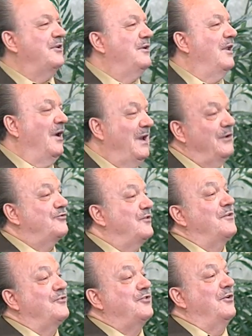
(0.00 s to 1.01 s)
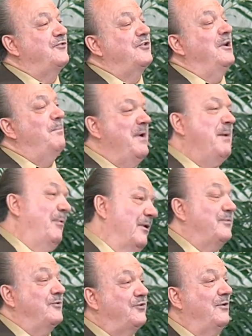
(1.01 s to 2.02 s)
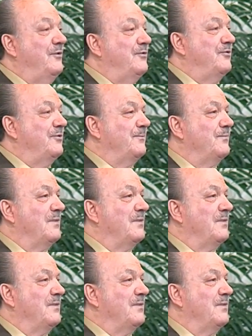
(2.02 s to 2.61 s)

and the leaders of the church and the people of the church.